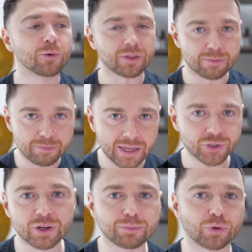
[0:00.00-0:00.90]
with
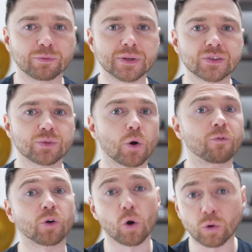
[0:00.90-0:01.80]
major improvements
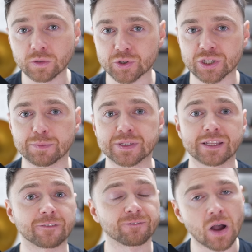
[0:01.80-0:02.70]
over older chips
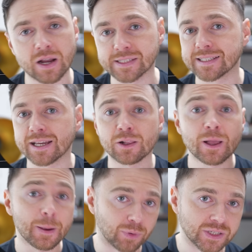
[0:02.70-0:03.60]
like Foxtail,
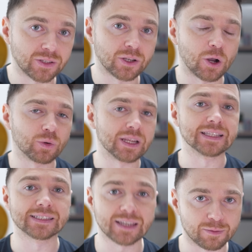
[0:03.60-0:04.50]
Bristlecone,
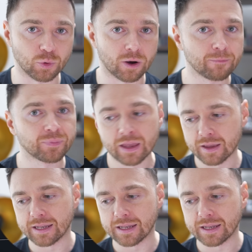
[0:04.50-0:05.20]
and Sycamore. Now,